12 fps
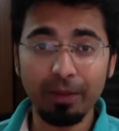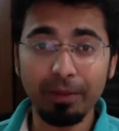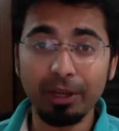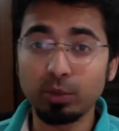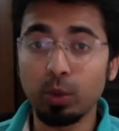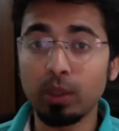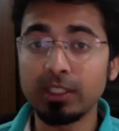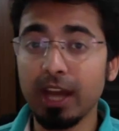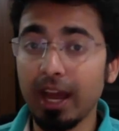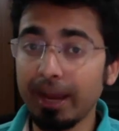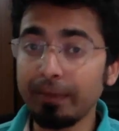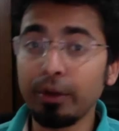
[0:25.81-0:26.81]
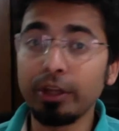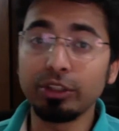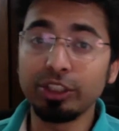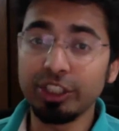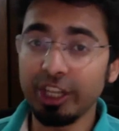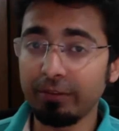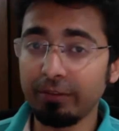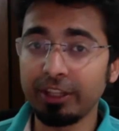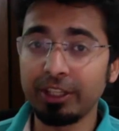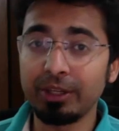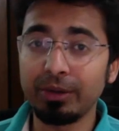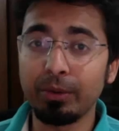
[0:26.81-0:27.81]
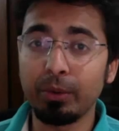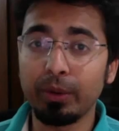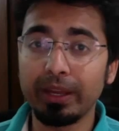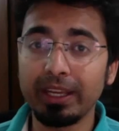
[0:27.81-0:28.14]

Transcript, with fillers: because what I'm going to share with you